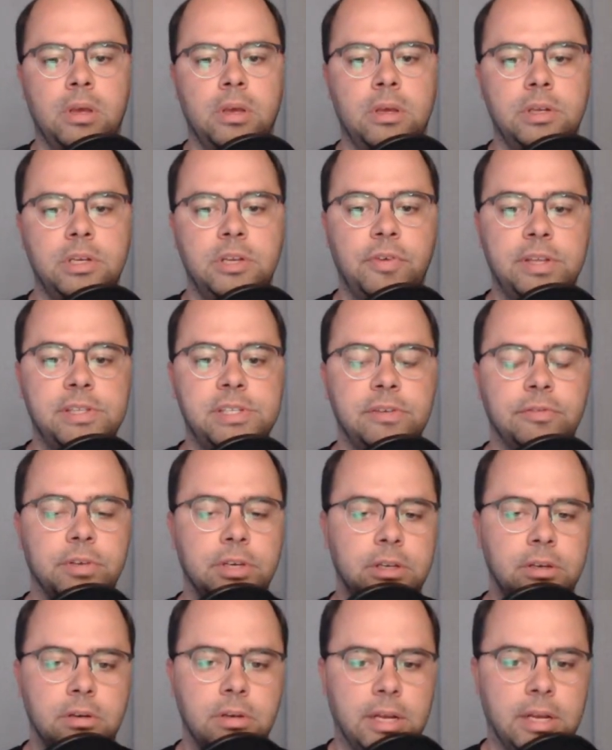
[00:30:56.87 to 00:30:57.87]

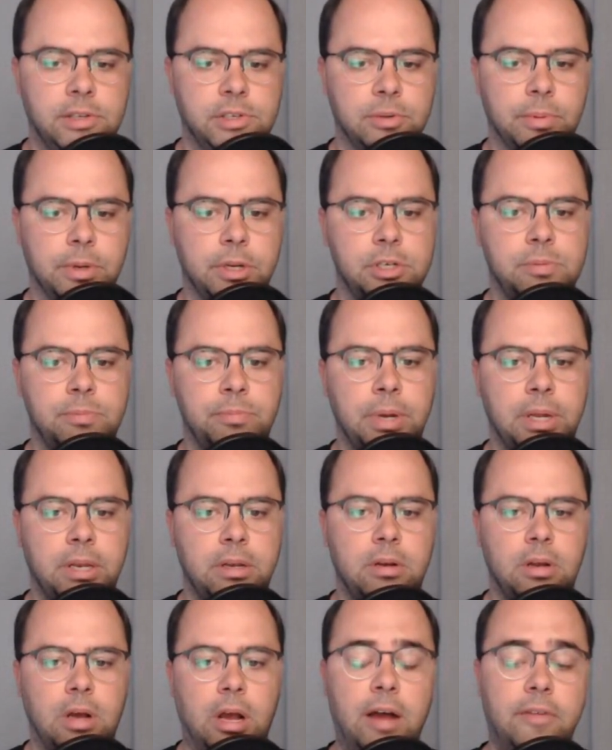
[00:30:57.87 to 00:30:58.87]
Defensively, not so much,
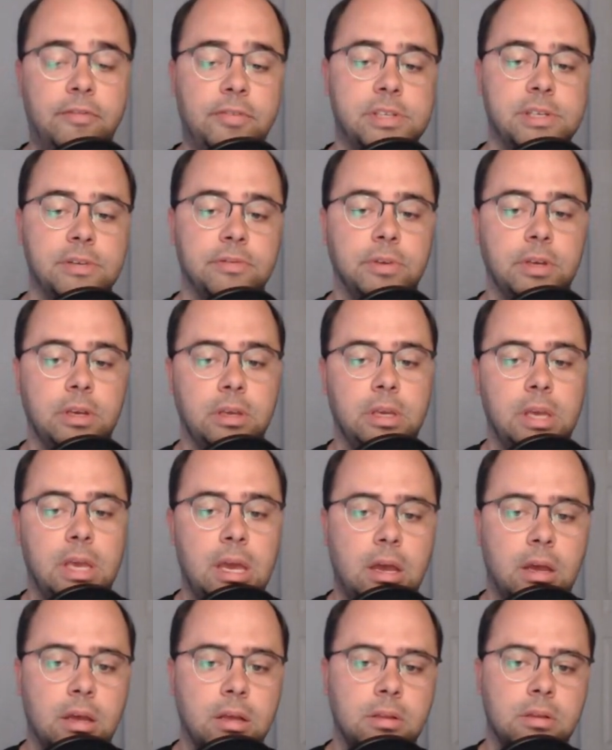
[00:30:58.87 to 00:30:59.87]
but offensively,
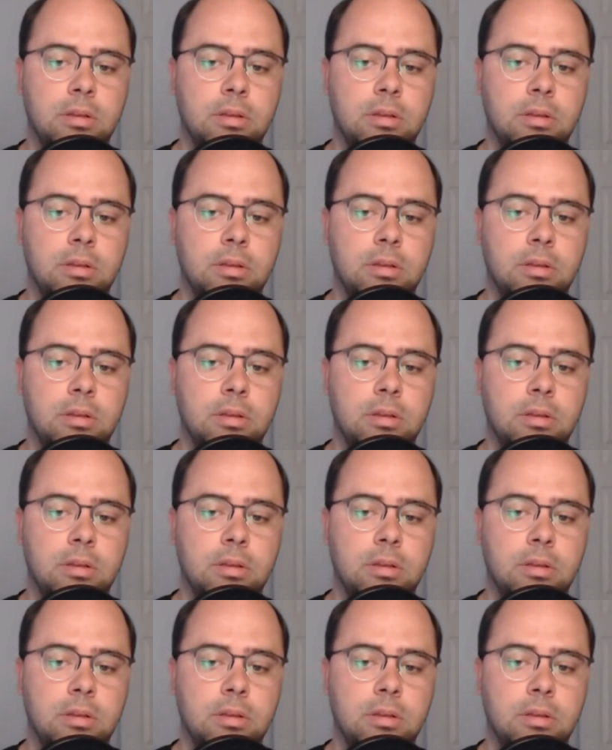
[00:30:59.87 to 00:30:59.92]
yeah.